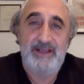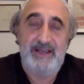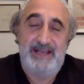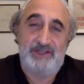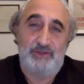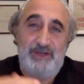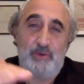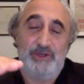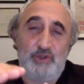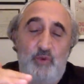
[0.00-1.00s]
And so there
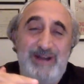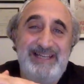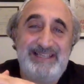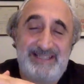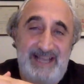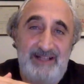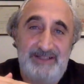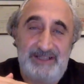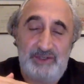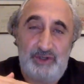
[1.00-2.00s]
were 20
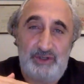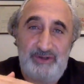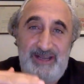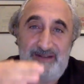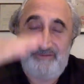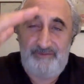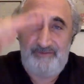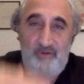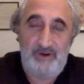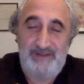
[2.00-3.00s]
cells that you could look at.
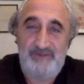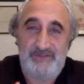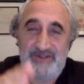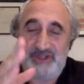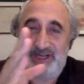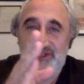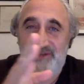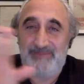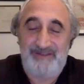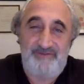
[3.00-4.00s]
Four levels of
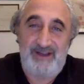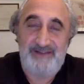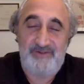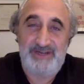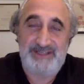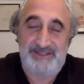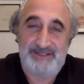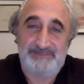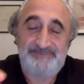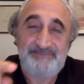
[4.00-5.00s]
education by five
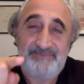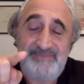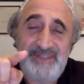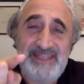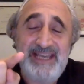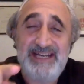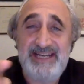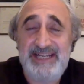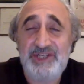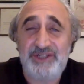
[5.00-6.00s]
races, and
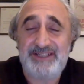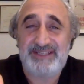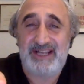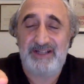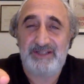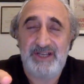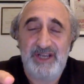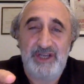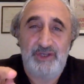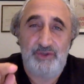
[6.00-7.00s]
in each of the cells
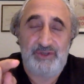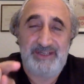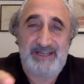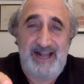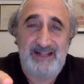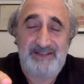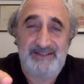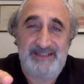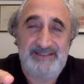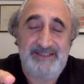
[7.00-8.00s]
you can
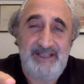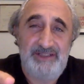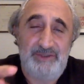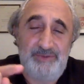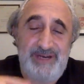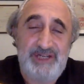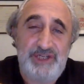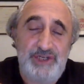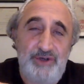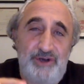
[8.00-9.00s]
calculate the
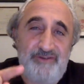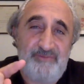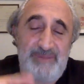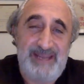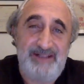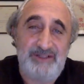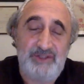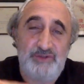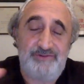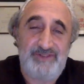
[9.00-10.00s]
ratio of
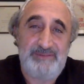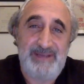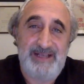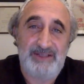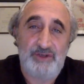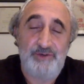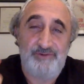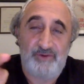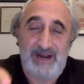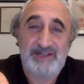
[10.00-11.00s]
males to females
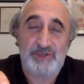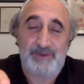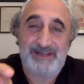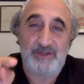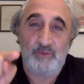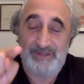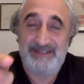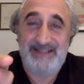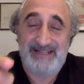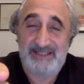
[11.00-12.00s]
who've graduated
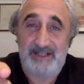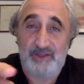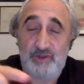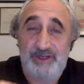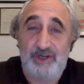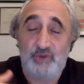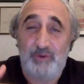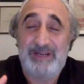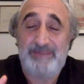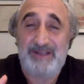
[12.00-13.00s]
within that cell. So there are
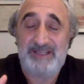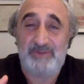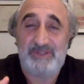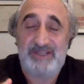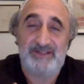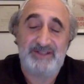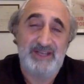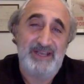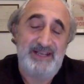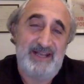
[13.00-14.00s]
20 possible cells.
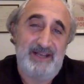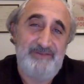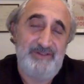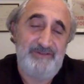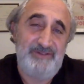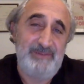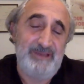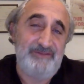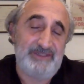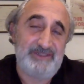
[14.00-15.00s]
Now, if the
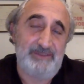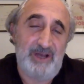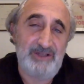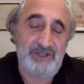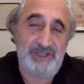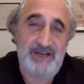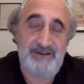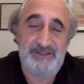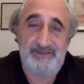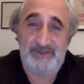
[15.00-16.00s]
female victimology
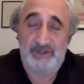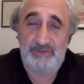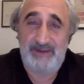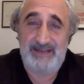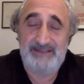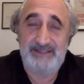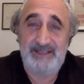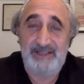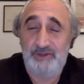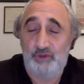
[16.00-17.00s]
narrative is correct,
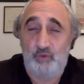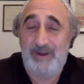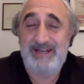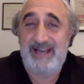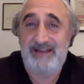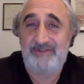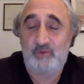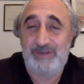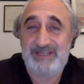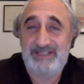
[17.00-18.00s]
the 20 out of
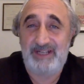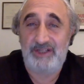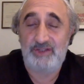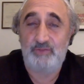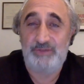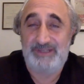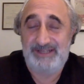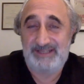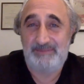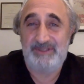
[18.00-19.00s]
20 cells would
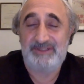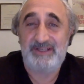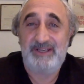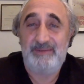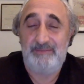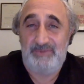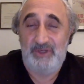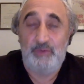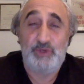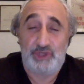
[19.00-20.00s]
exhibit,
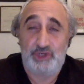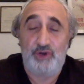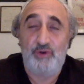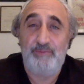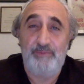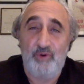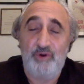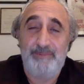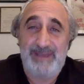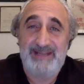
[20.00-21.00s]
you know, would show
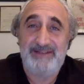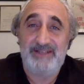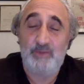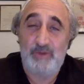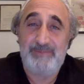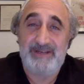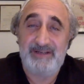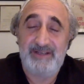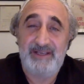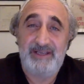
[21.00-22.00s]
more men than
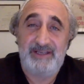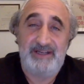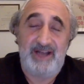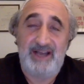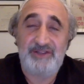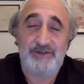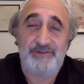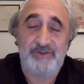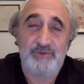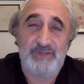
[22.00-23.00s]
women. Can either
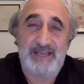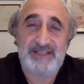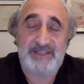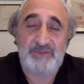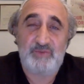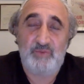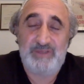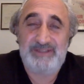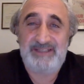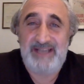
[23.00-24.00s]
of you guess
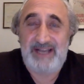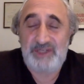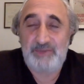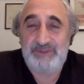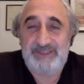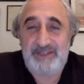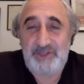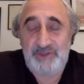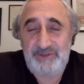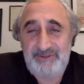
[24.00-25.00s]
what the actual data
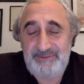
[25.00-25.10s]
showed?